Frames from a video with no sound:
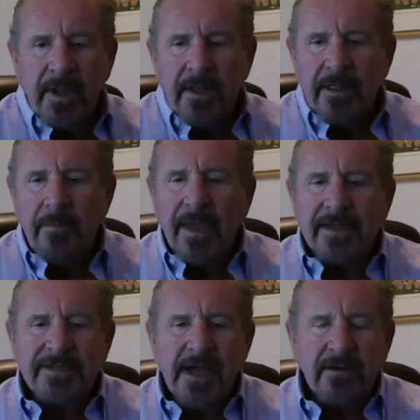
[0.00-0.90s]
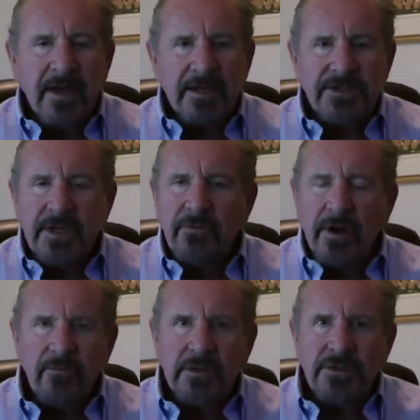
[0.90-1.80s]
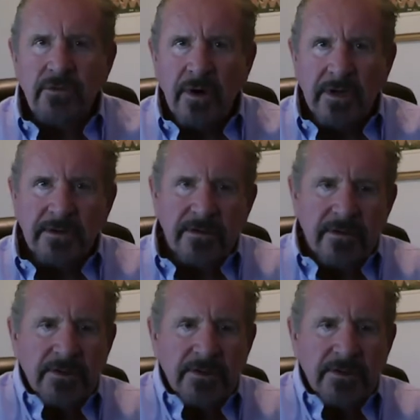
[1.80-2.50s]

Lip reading: They make it sound like, gee, why wouldn't you want to do this?